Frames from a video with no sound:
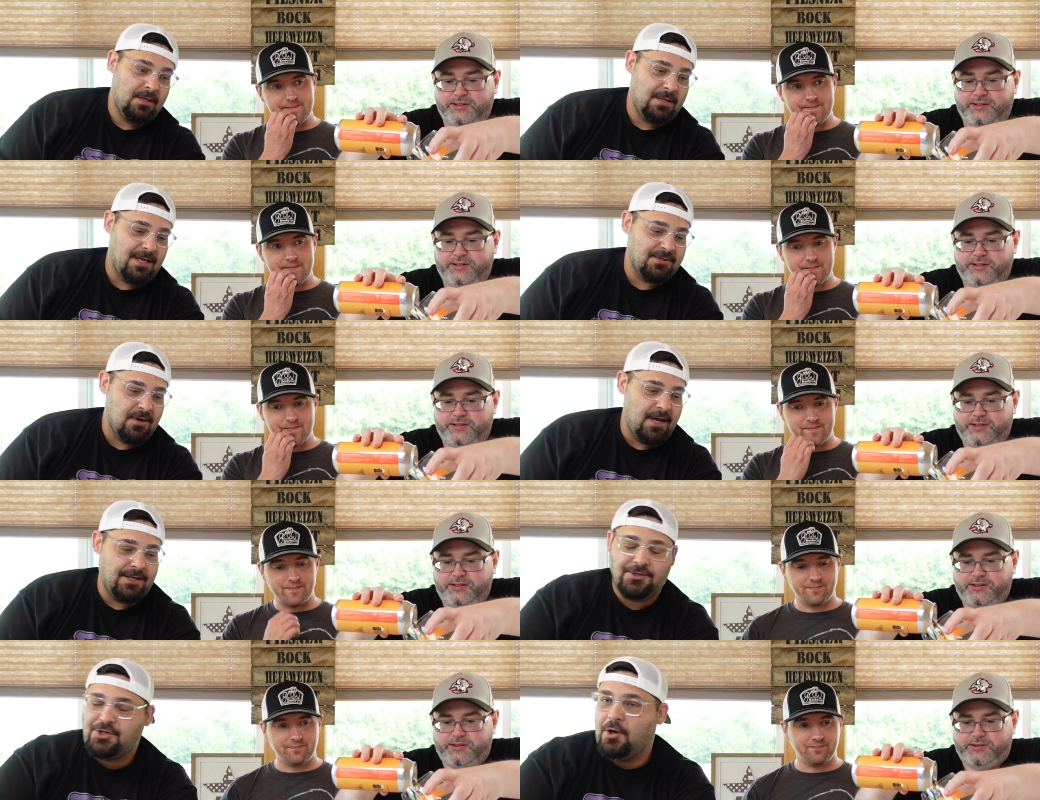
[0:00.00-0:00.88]
Speaker 1: That's
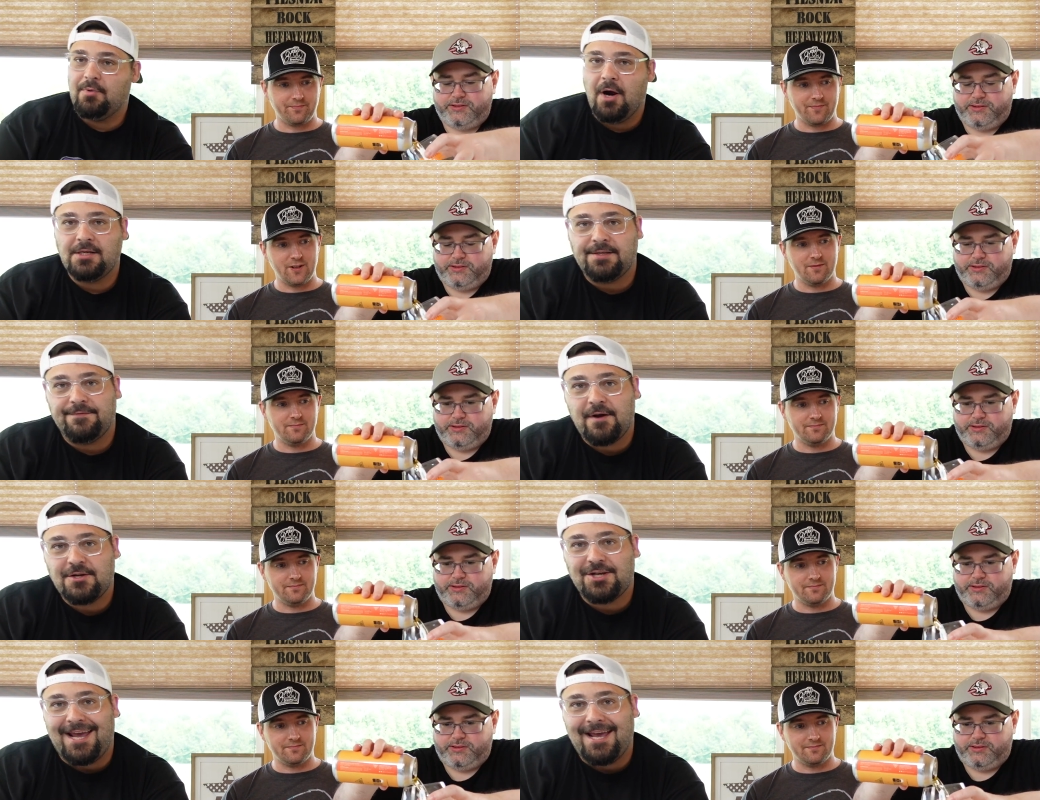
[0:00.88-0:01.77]
right. Joe brought us a
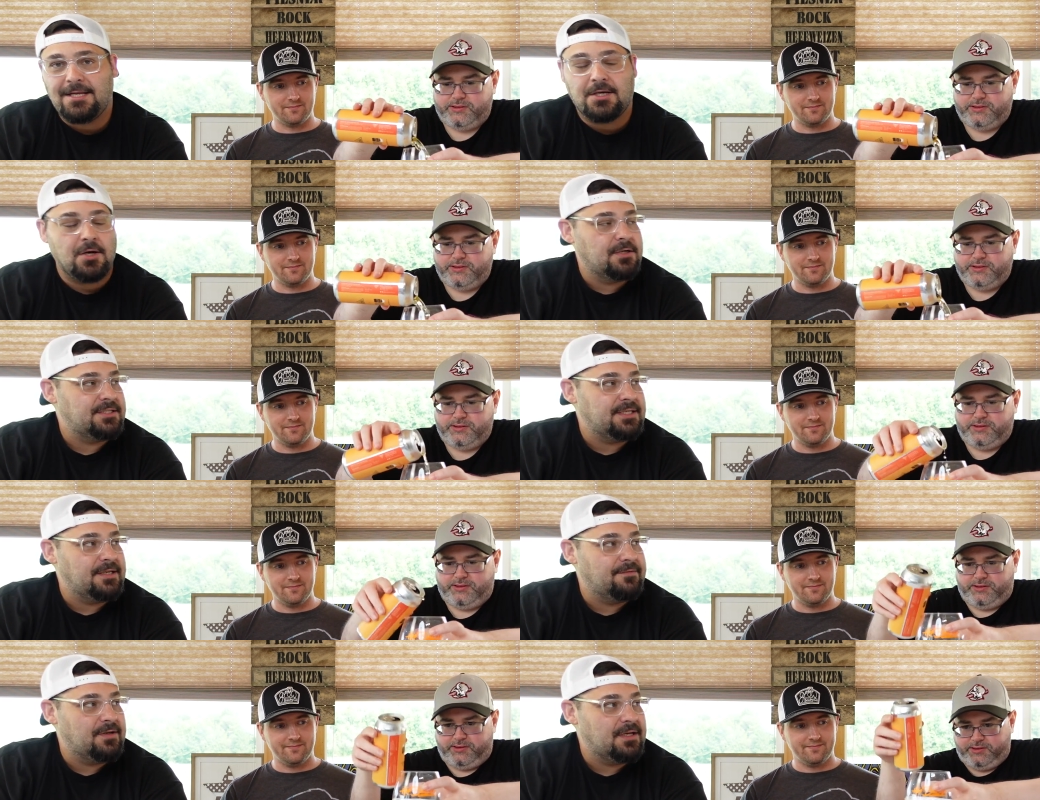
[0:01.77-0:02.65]
fresh can, courtesy
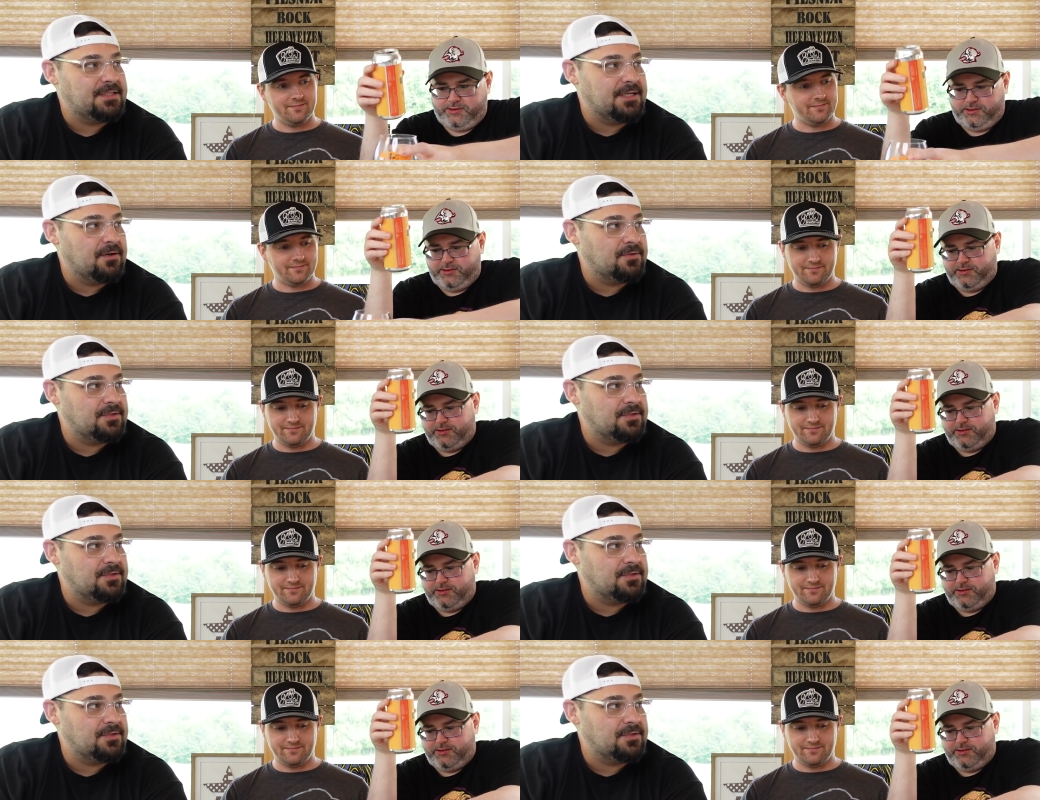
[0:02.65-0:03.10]
of uh, Sierra